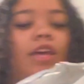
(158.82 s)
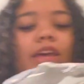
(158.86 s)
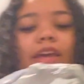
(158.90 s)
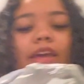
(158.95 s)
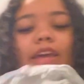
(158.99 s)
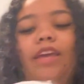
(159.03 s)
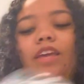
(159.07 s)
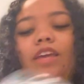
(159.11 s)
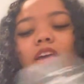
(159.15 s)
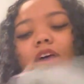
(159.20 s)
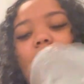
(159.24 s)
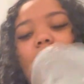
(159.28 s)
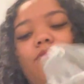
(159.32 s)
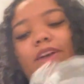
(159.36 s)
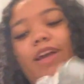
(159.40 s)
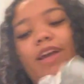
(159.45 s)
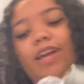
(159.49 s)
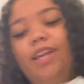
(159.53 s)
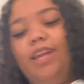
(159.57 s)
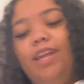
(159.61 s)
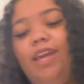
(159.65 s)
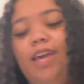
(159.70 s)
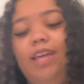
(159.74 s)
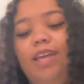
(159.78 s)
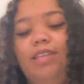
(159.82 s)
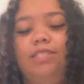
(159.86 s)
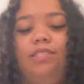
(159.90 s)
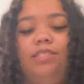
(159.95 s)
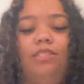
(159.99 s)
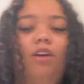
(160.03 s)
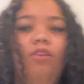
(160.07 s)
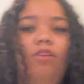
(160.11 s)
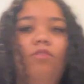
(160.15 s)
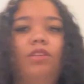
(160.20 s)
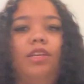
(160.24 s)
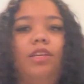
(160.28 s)
They got radios,
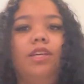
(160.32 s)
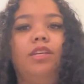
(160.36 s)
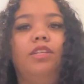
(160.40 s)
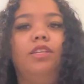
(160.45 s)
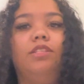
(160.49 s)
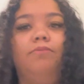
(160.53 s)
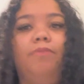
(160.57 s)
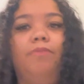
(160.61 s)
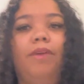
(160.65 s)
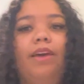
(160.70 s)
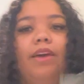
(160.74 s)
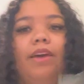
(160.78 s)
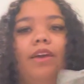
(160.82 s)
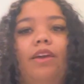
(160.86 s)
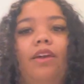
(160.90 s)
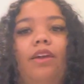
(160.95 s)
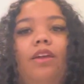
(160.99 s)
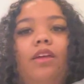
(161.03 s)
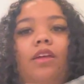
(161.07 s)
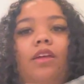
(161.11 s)
so look at this bag.